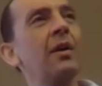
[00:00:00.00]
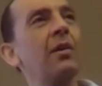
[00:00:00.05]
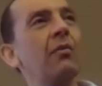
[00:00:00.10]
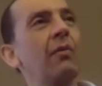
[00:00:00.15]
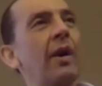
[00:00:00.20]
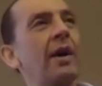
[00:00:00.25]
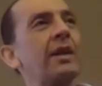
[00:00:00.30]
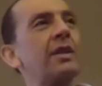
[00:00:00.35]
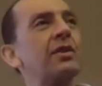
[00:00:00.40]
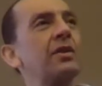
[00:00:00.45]

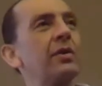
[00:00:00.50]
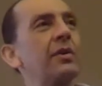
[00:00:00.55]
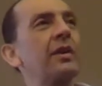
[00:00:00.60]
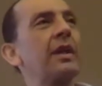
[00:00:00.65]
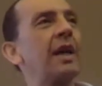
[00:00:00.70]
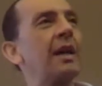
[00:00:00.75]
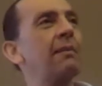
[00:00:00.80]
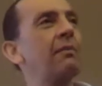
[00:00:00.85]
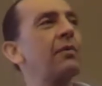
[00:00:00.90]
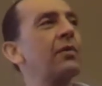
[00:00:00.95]
right as you
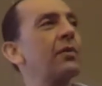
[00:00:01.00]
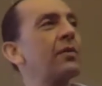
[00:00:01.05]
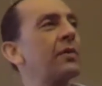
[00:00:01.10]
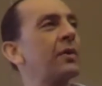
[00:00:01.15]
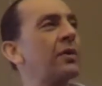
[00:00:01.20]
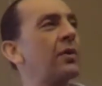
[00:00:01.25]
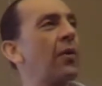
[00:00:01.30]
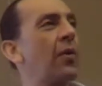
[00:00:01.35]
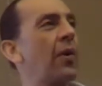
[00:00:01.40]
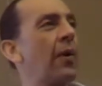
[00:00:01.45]
came through the
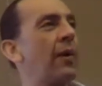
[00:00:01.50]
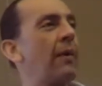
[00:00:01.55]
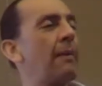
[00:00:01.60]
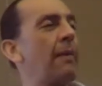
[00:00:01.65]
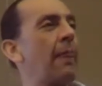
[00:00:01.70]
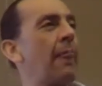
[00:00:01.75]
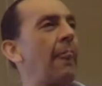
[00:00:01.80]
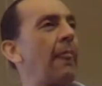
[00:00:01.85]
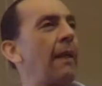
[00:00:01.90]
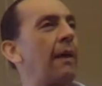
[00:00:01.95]
door.
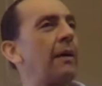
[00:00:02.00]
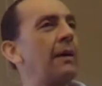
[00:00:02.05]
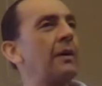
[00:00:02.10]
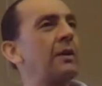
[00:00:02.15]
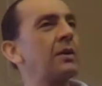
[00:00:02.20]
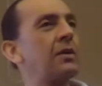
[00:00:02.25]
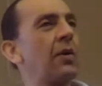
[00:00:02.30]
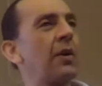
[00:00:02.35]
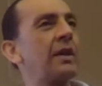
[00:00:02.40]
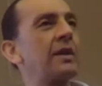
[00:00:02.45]

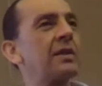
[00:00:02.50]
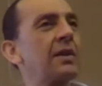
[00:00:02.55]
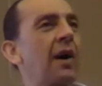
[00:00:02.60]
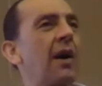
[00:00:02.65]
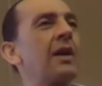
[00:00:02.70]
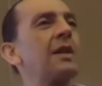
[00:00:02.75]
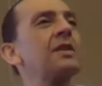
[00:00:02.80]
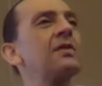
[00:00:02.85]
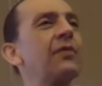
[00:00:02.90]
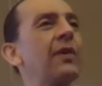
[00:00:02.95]
So I
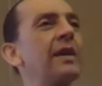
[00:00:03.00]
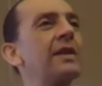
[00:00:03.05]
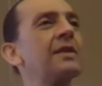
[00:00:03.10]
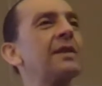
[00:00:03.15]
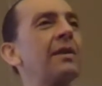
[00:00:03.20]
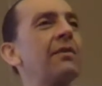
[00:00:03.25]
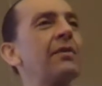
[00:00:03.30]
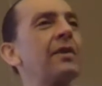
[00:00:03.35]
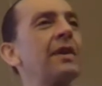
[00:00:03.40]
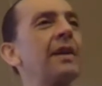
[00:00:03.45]
saw his face
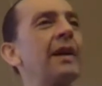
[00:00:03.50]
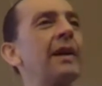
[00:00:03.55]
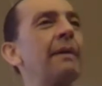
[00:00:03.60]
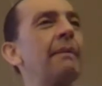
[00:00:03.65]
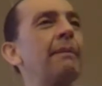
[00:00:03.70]
every day,